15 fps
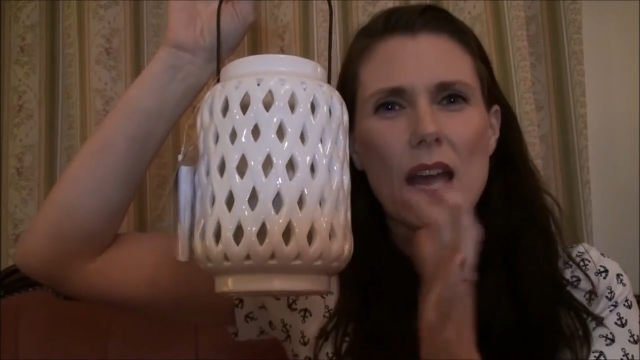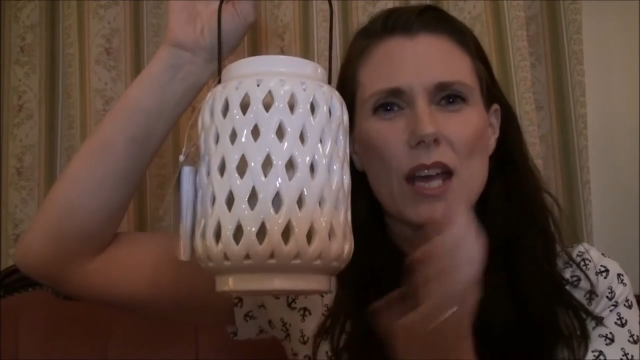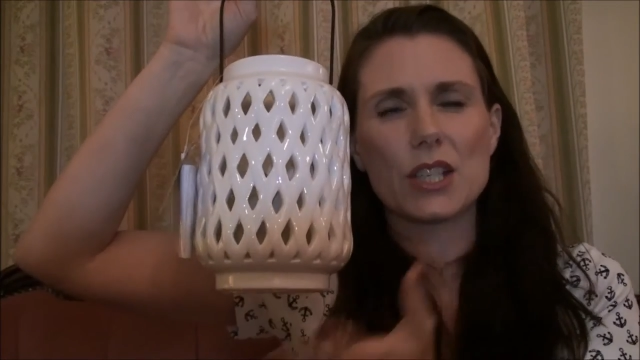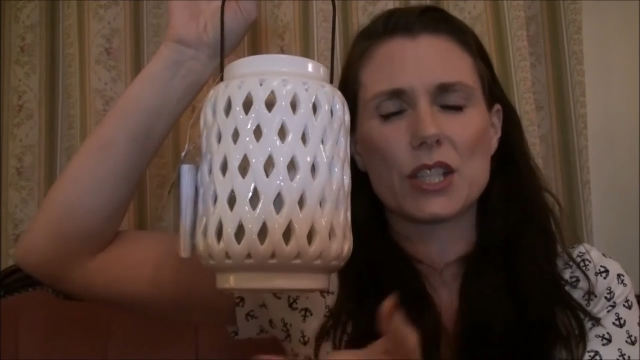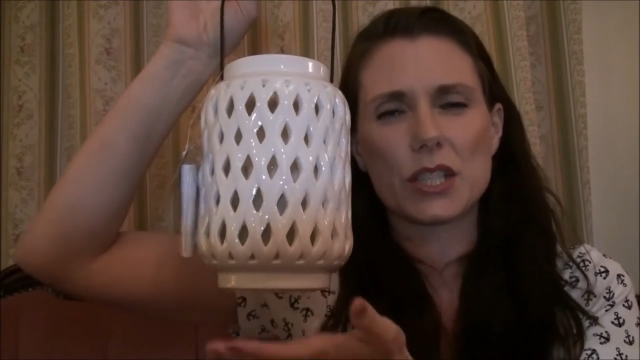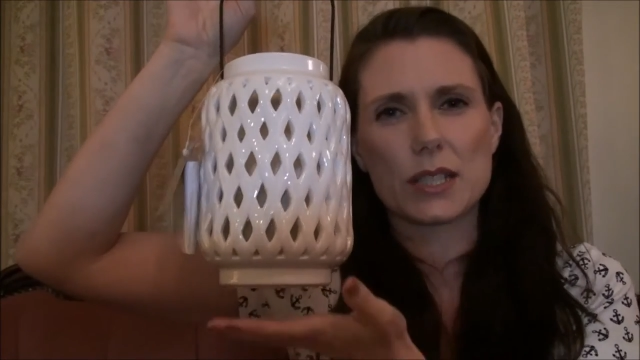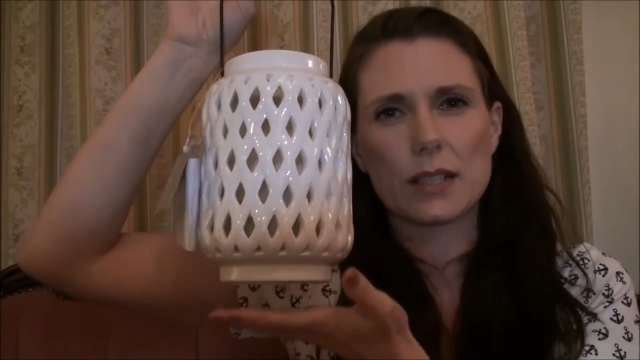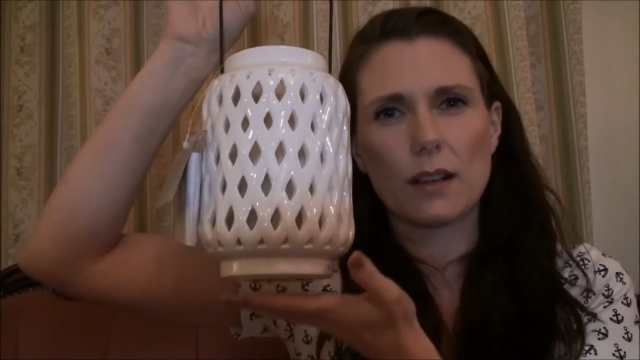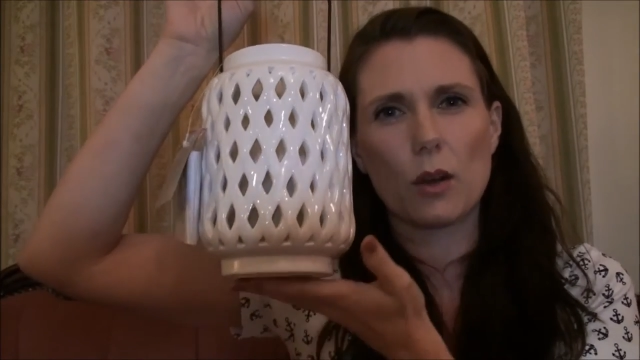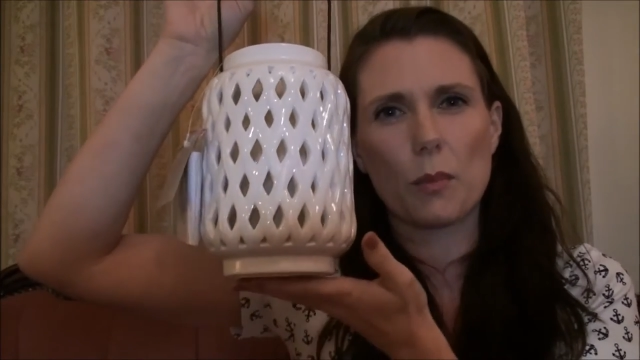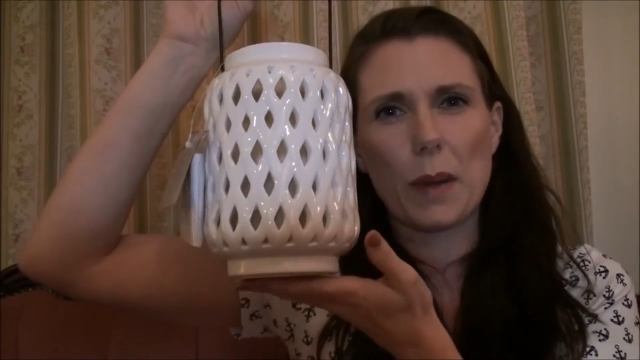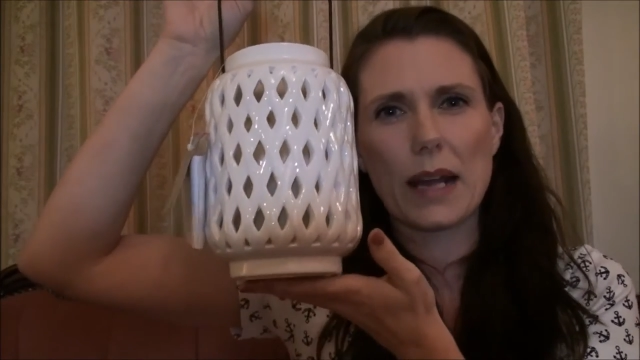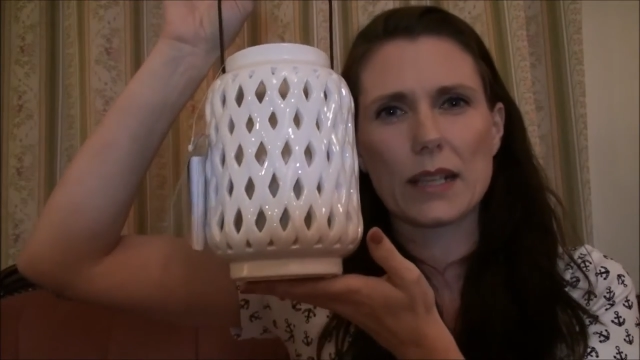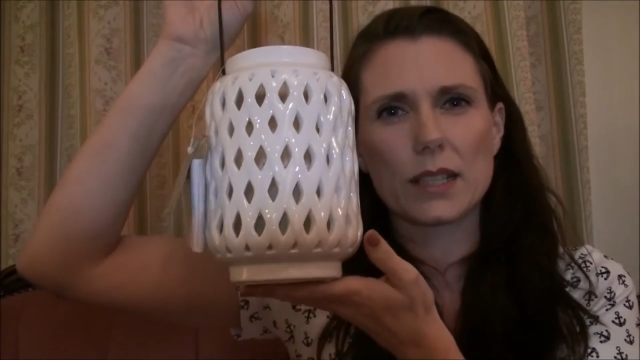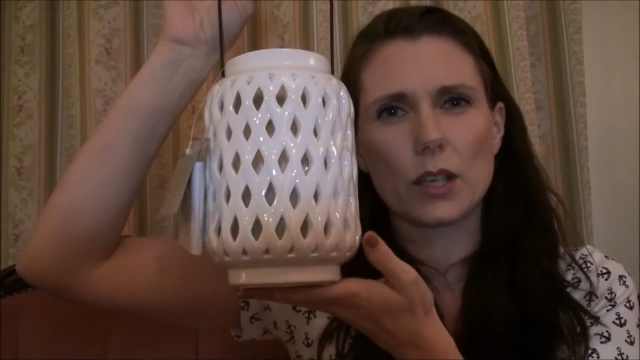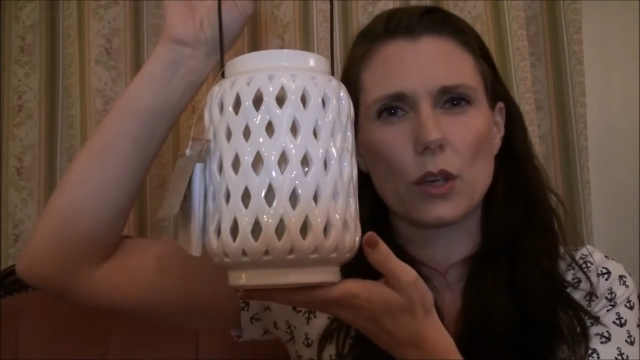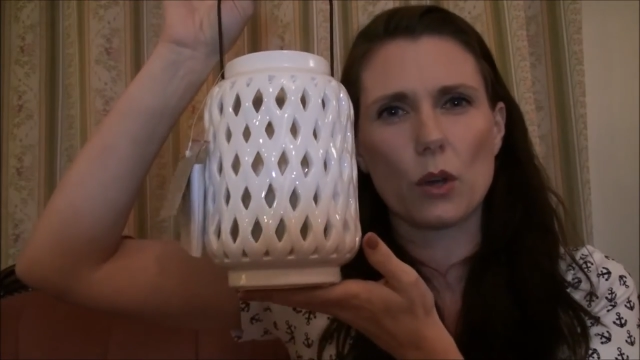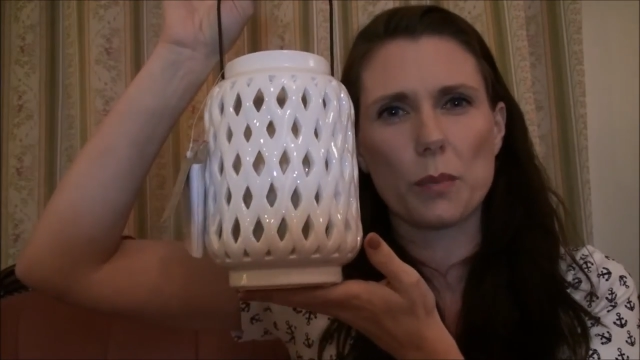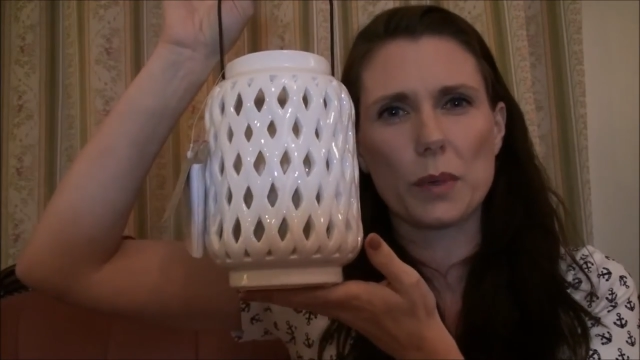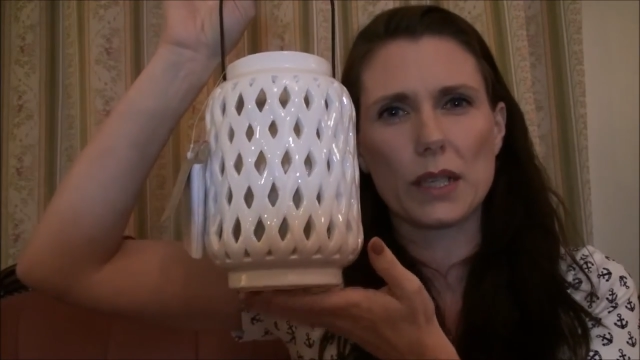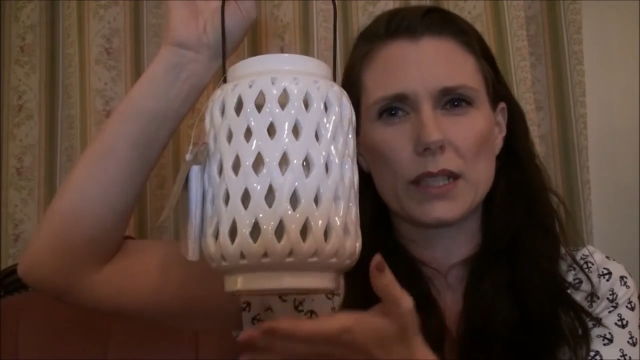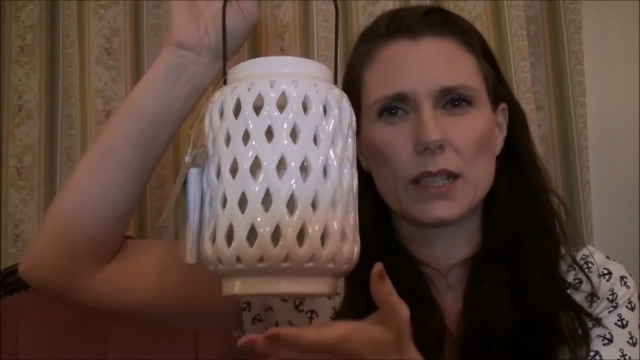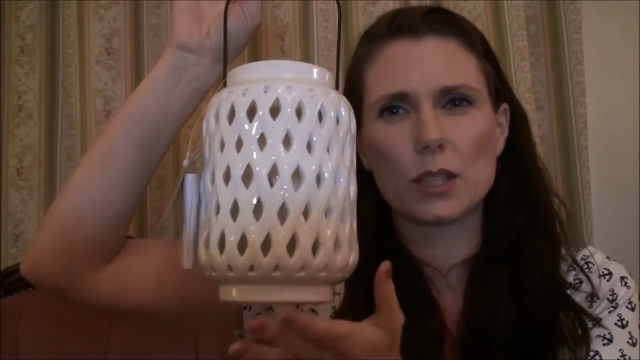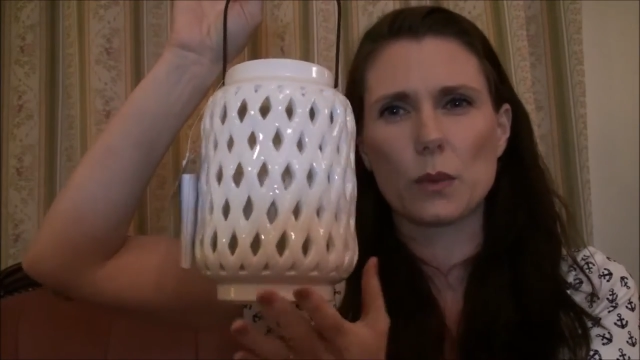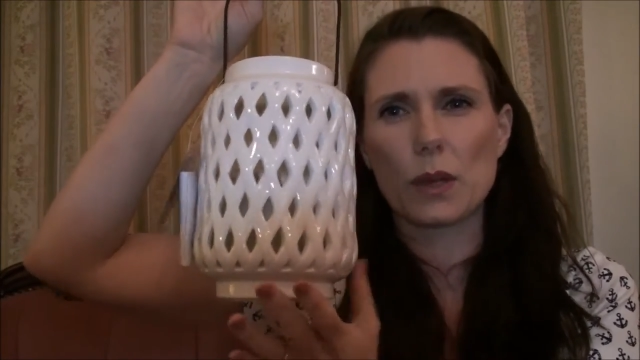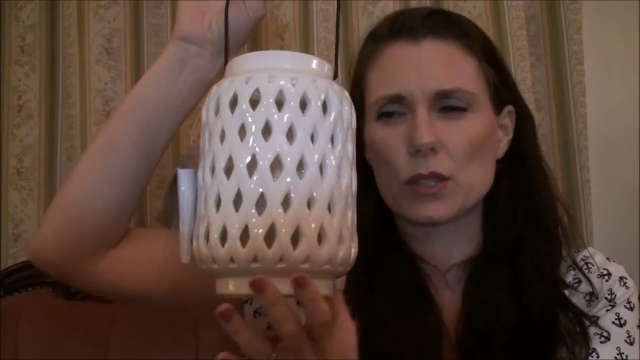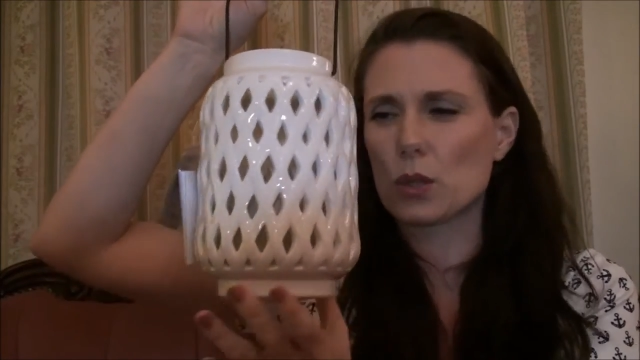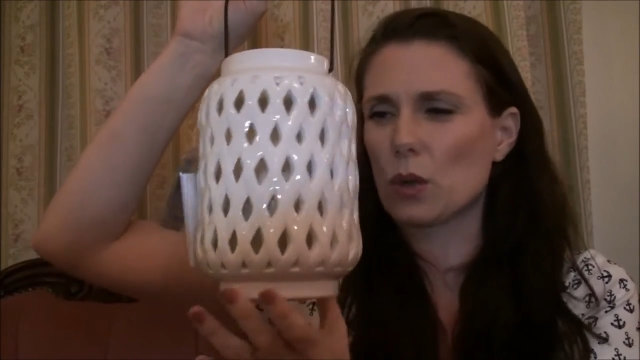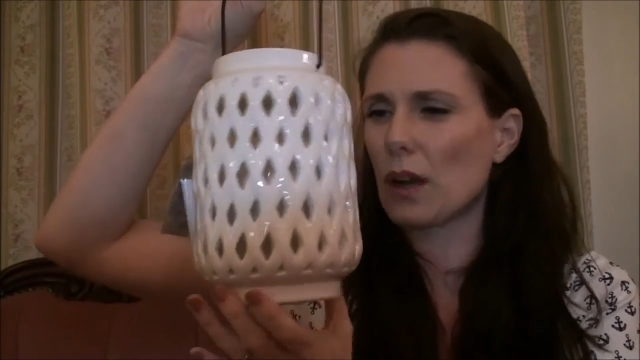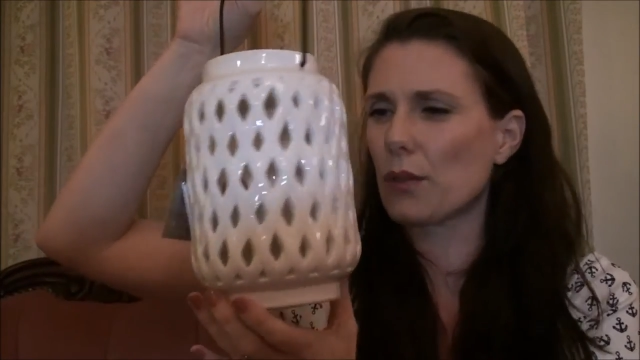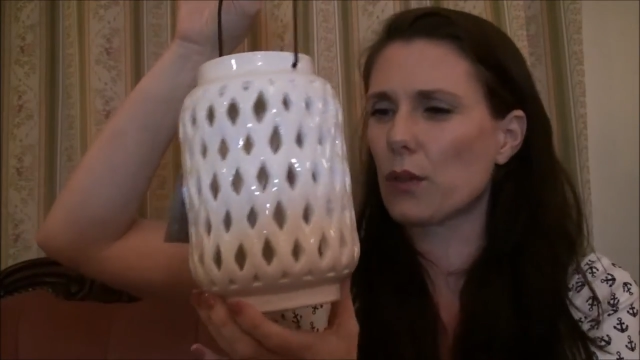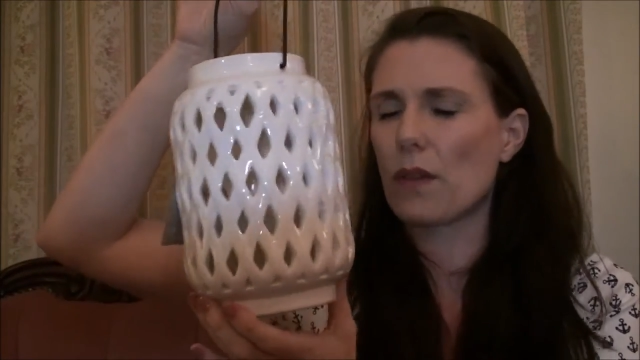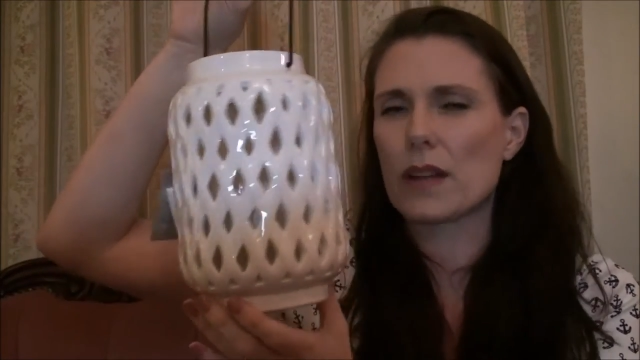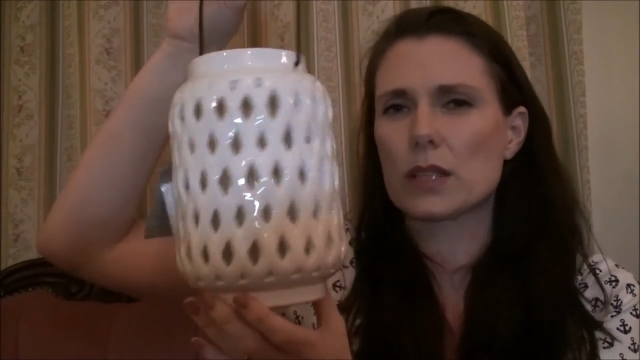it's just a little battery operated one so I thought